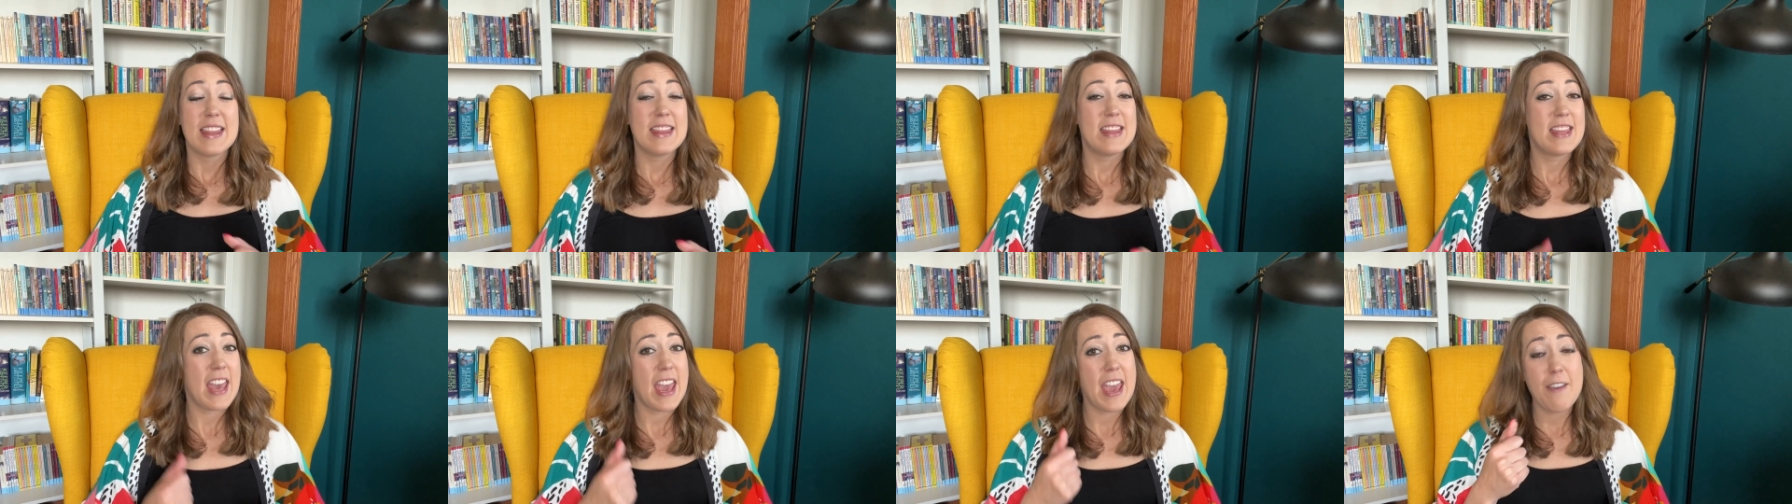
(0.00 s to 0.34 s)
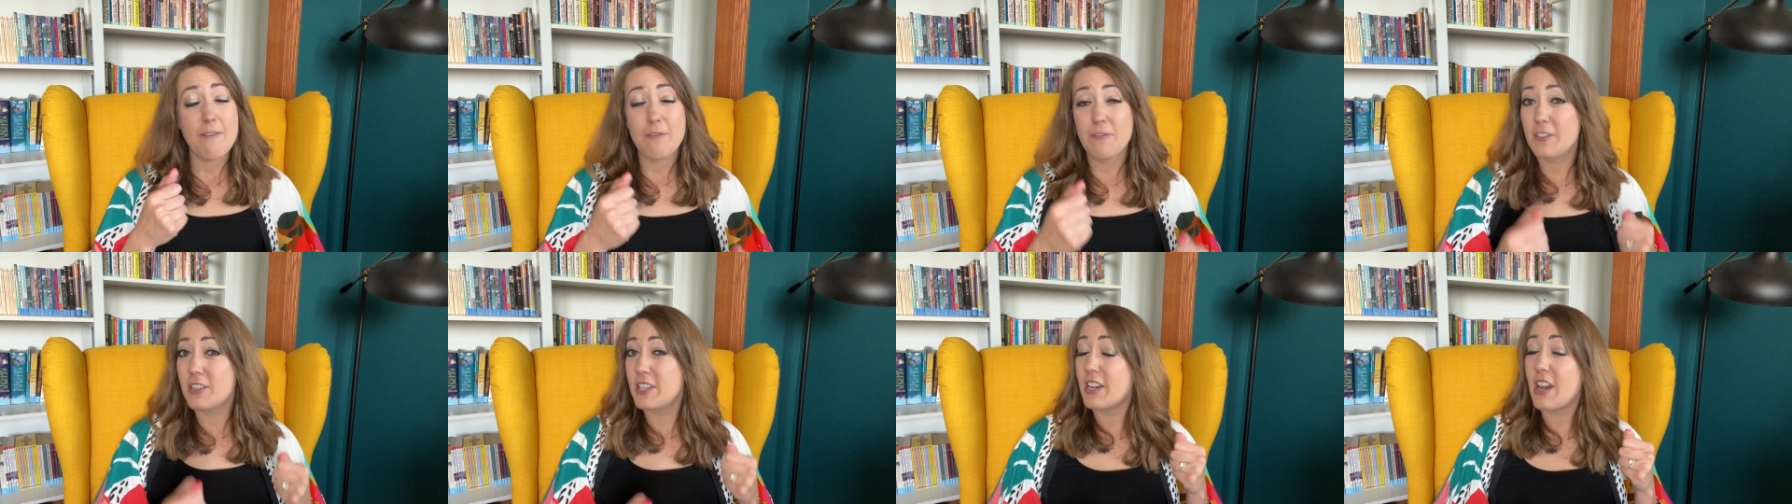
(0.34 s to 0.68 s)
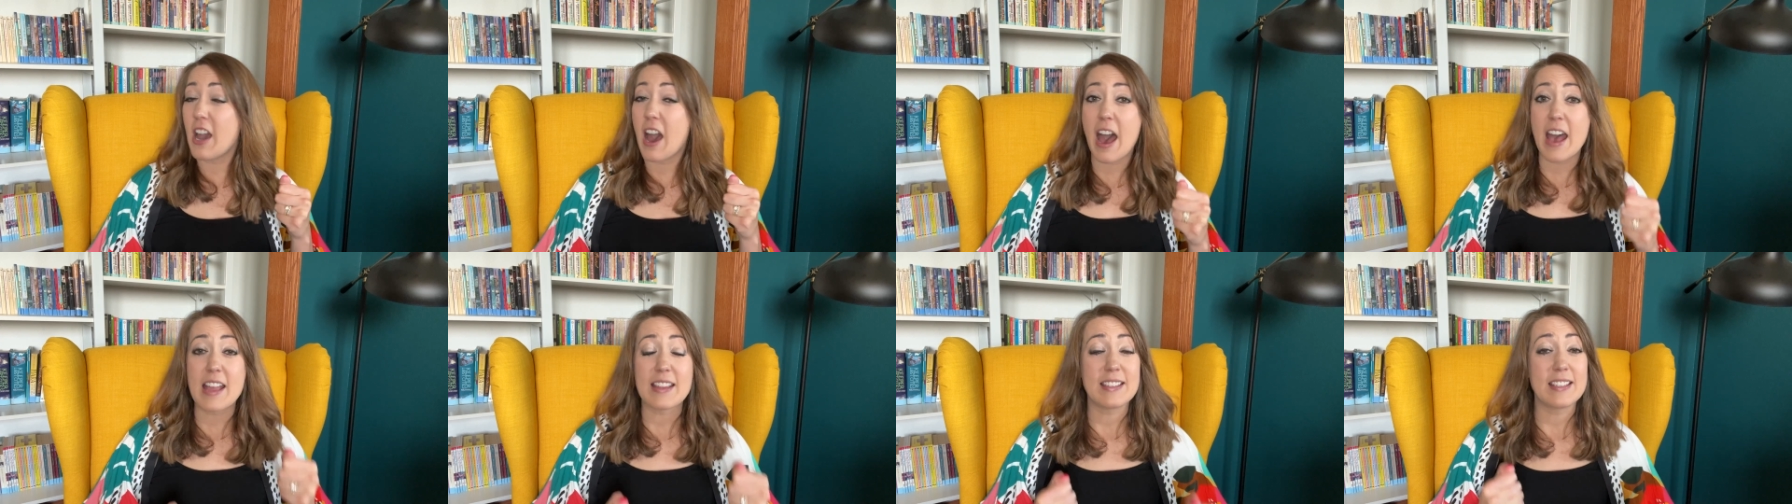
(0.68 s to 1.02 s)
They've
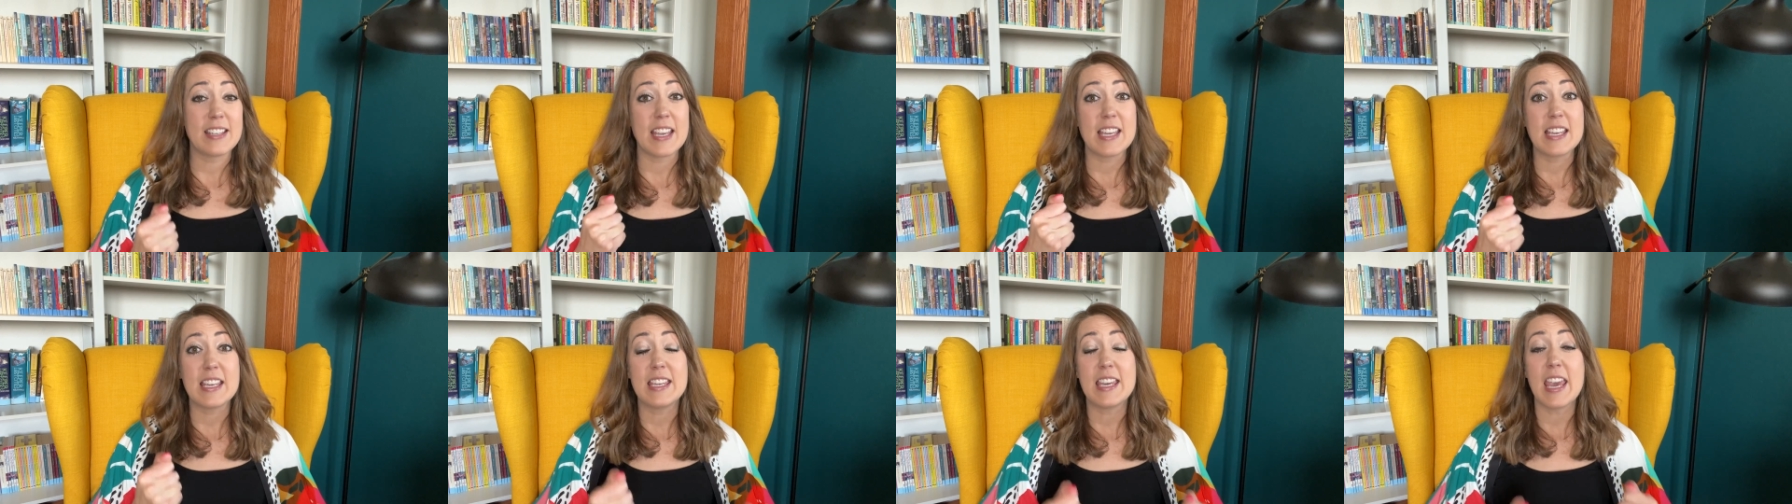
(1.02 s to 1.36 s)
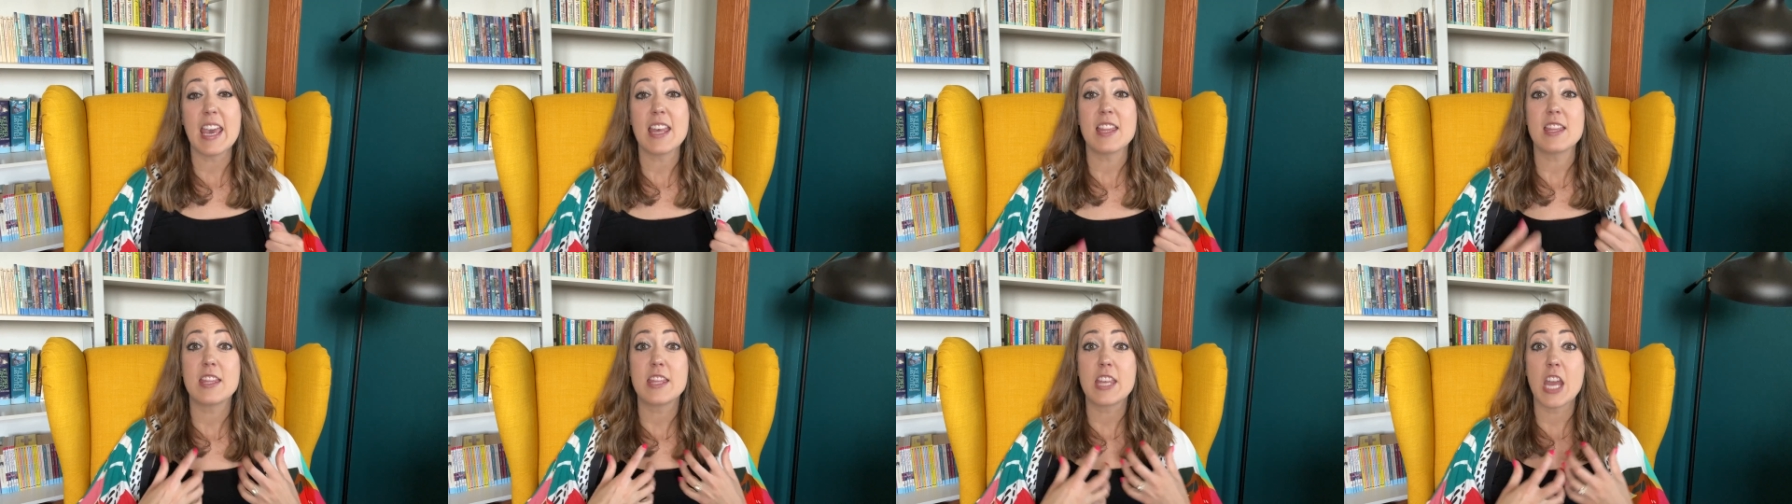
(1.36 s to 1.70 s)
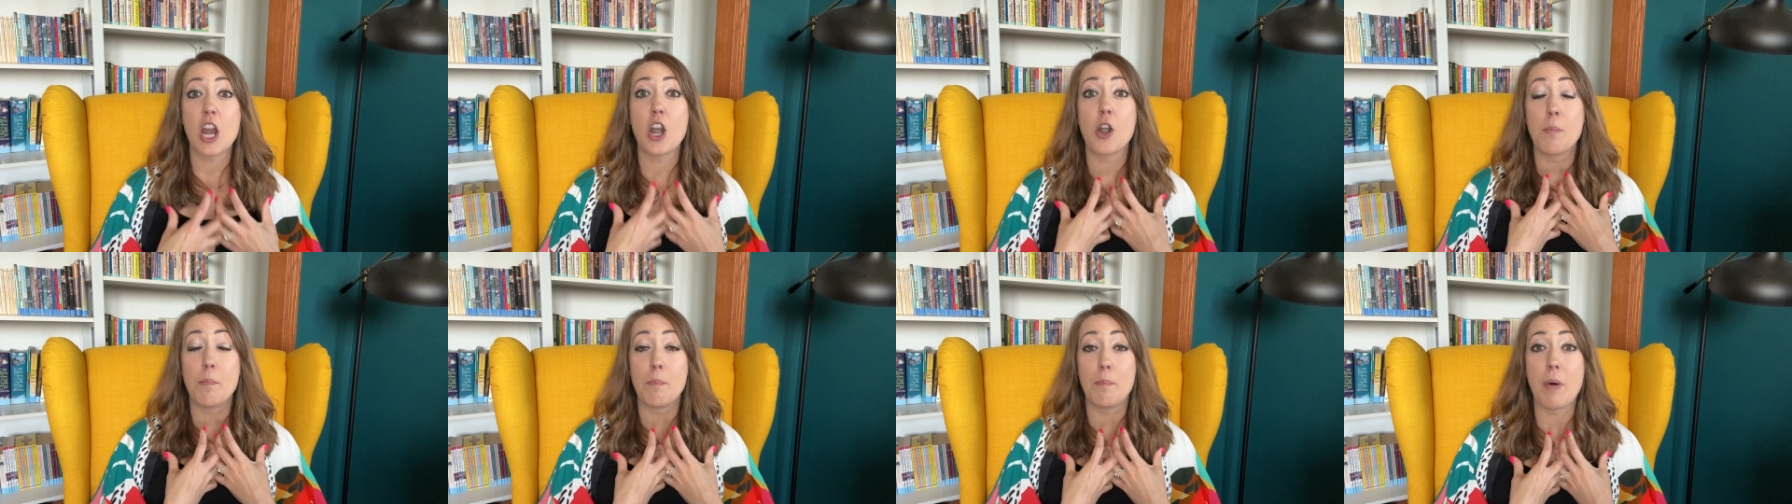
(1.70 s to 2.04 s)
got to get
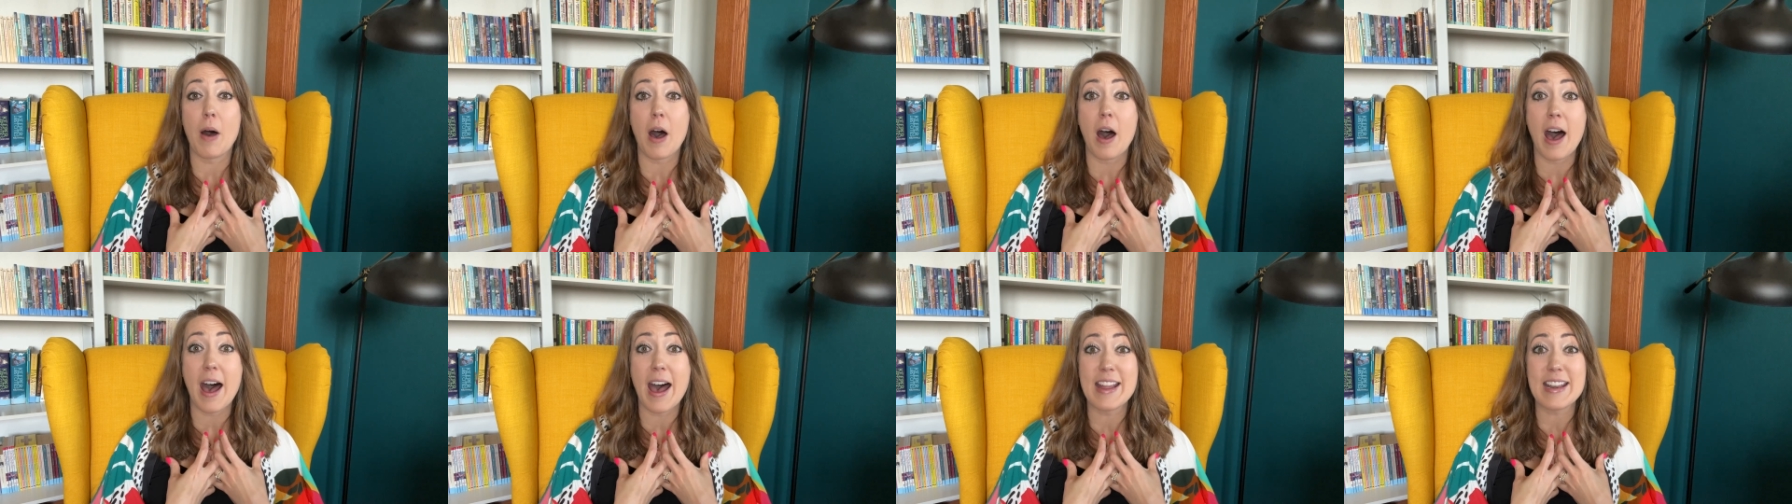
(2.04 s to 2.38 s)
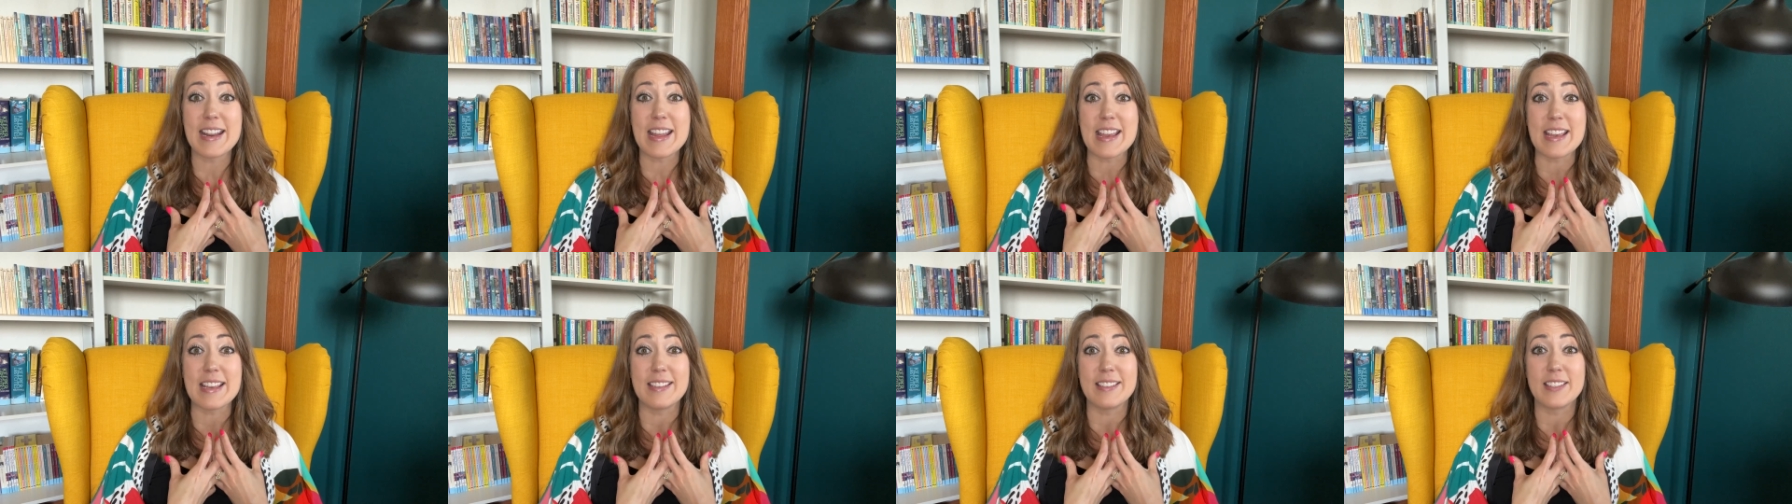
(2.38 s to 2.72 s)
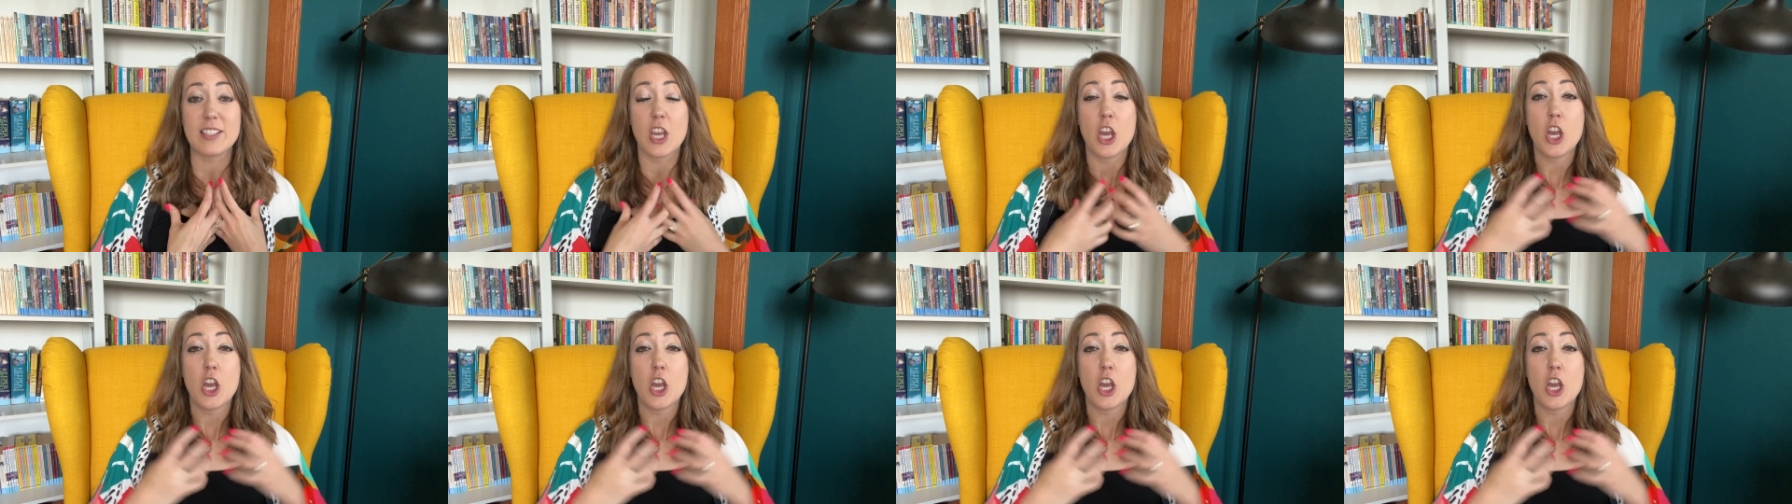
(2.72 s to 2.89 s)
their bodies